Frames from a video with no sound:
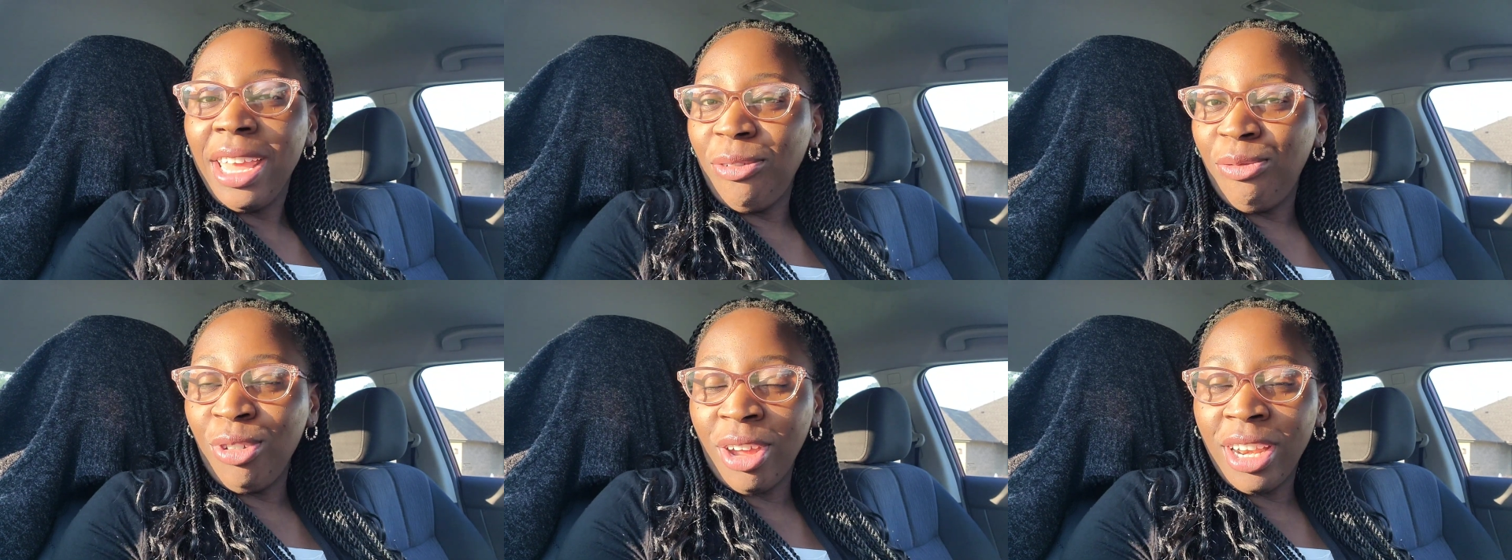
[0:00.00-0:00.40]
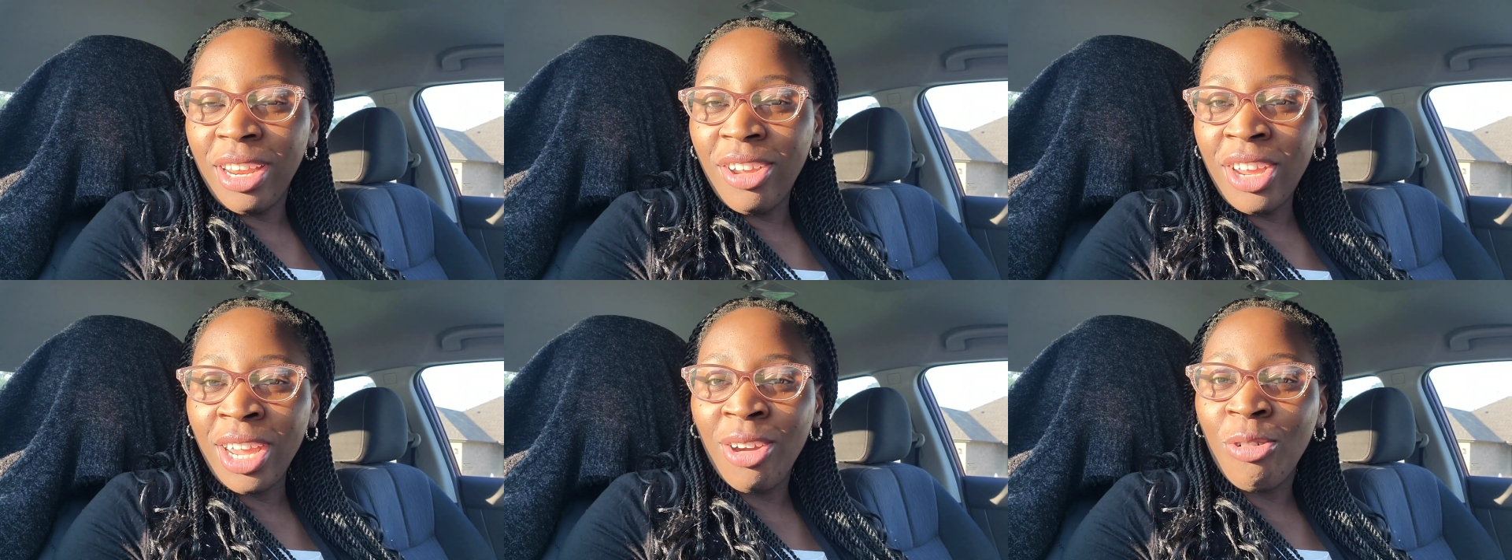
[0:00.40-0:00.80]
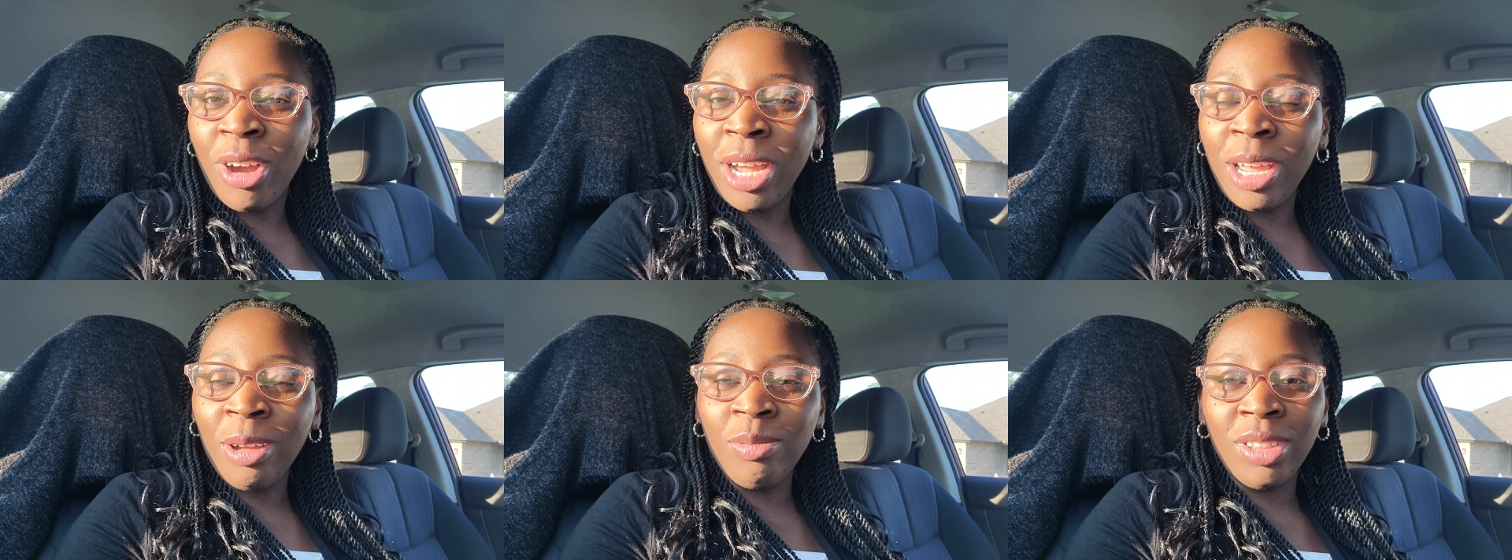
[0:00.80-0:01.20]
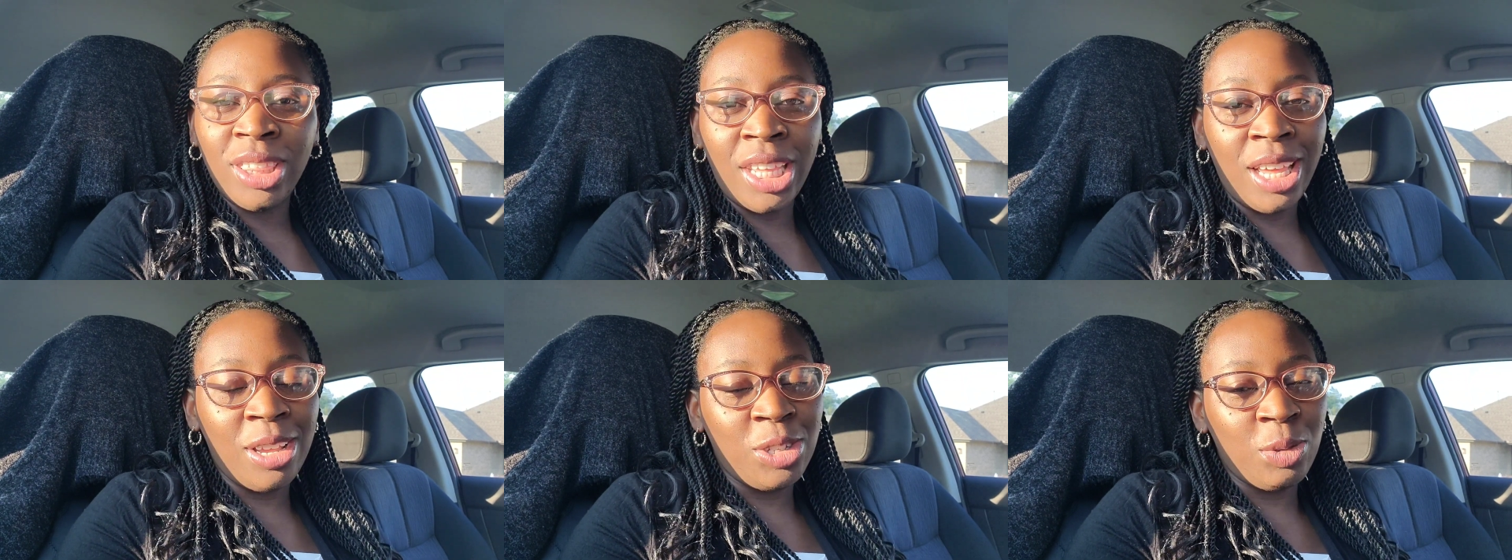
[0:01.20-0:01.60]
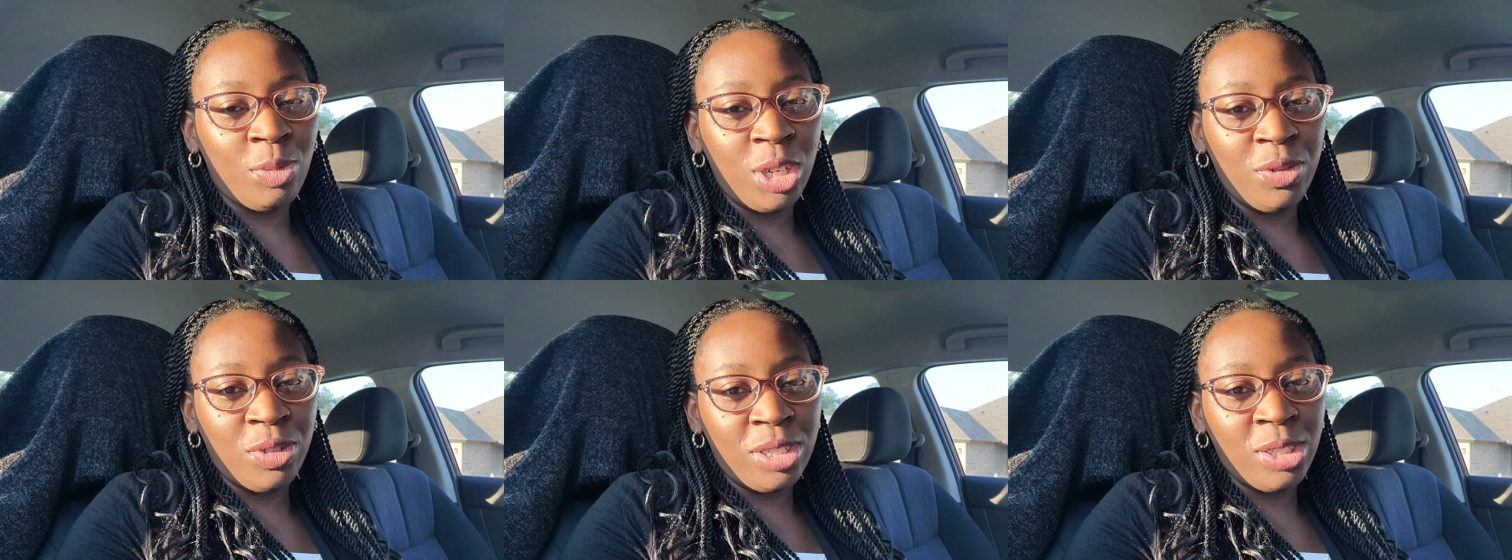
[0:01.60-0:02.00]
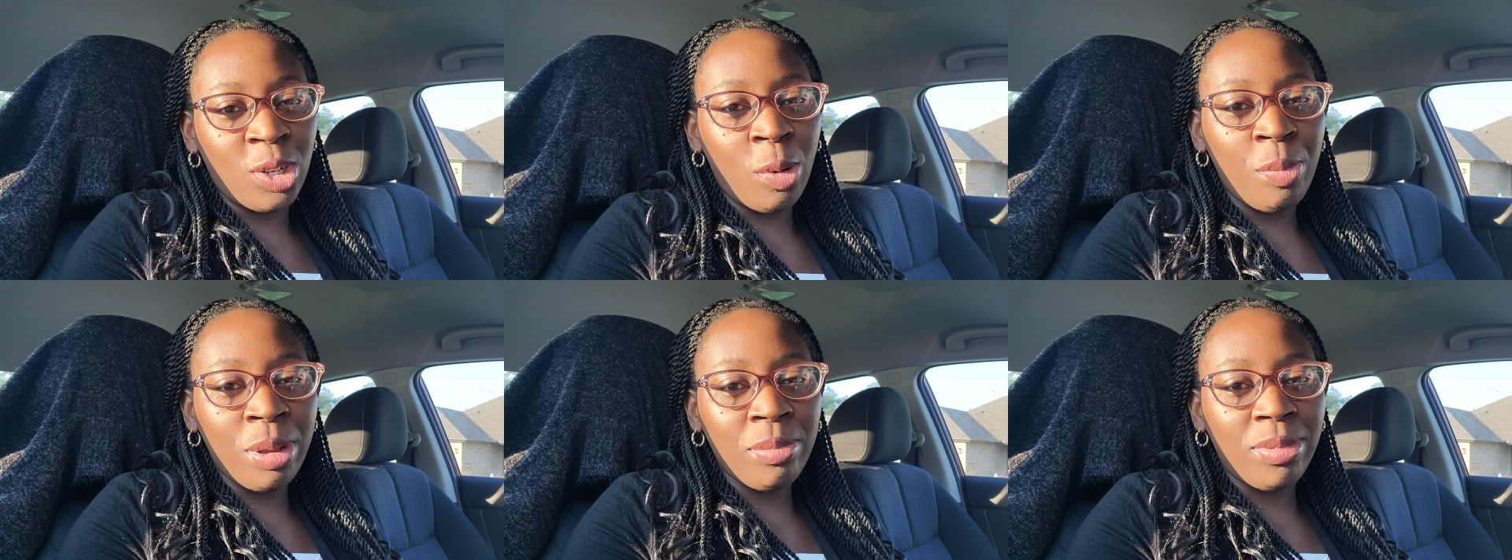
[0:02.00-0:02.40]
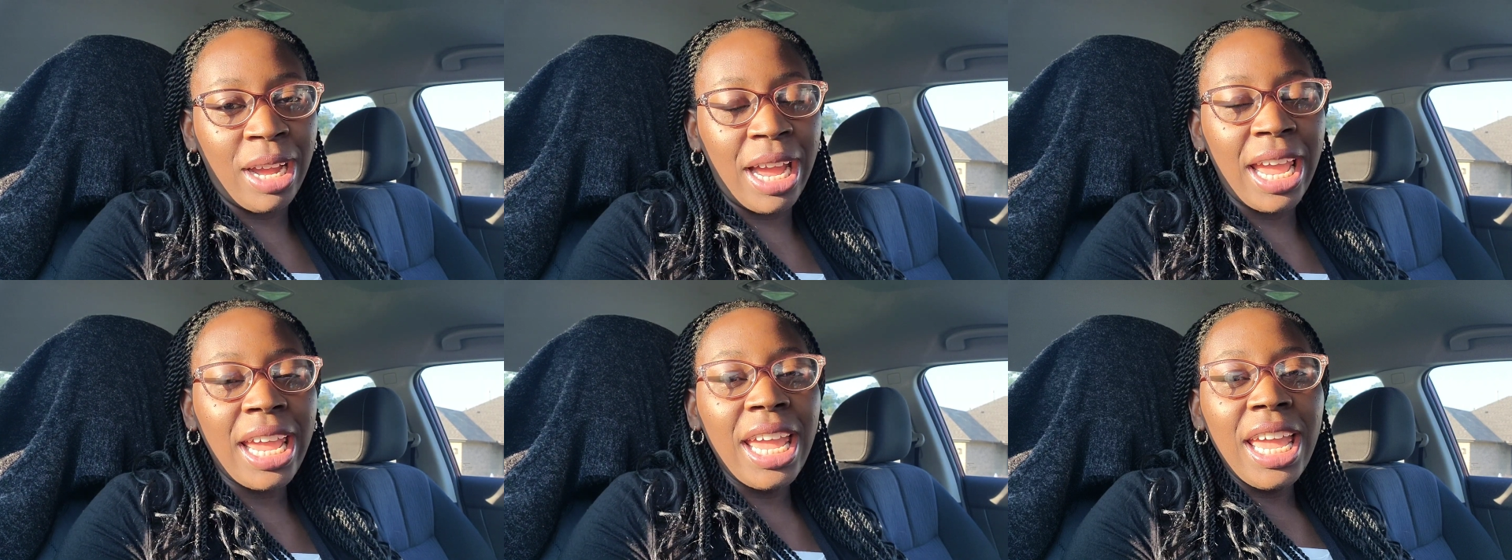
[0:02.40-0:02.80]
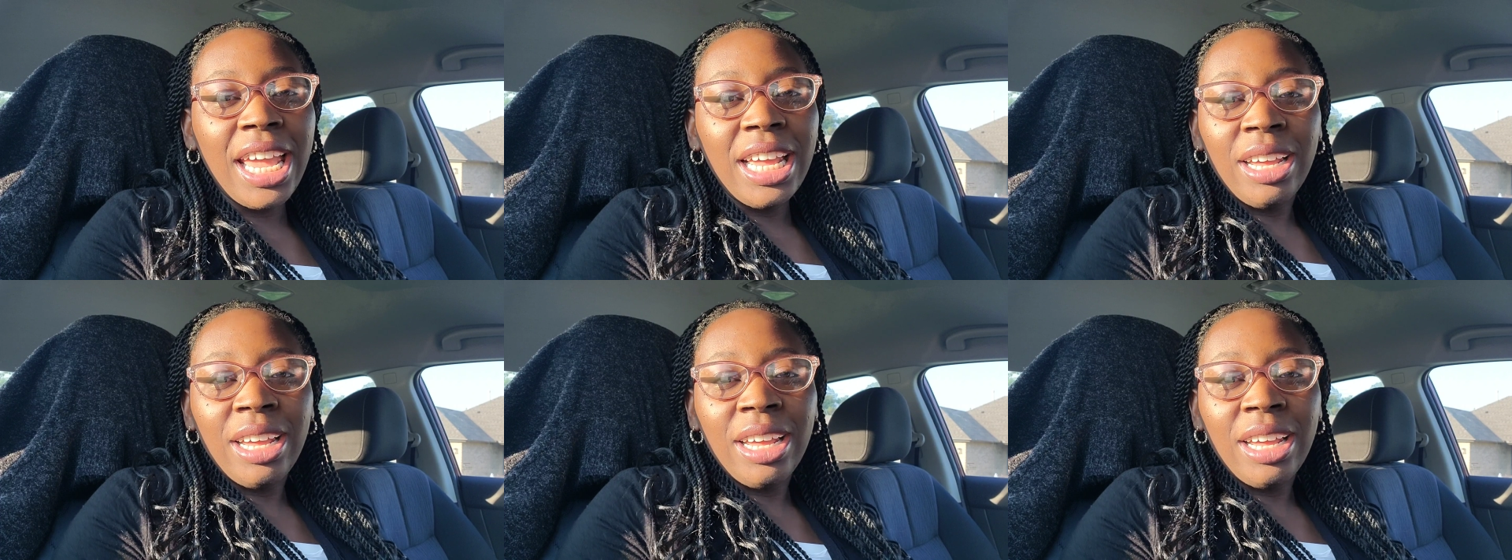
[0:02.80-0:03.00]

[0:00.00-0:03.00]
if you are new here welcome thank you so much for stopping by